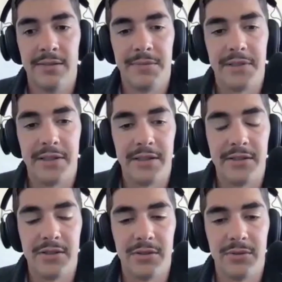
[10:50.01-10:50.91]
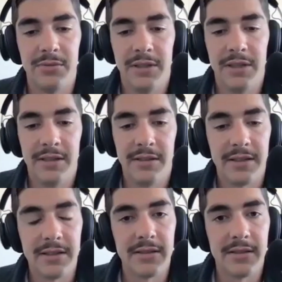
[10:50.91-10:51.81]
And so
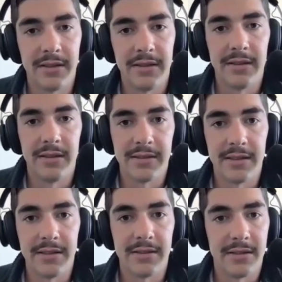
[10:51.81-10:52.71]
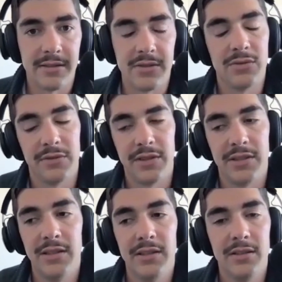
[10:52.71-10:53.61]
that's the kind of thing that excites us as sort of a
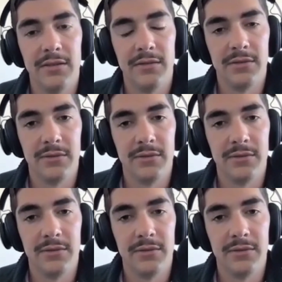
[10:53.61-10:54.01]
key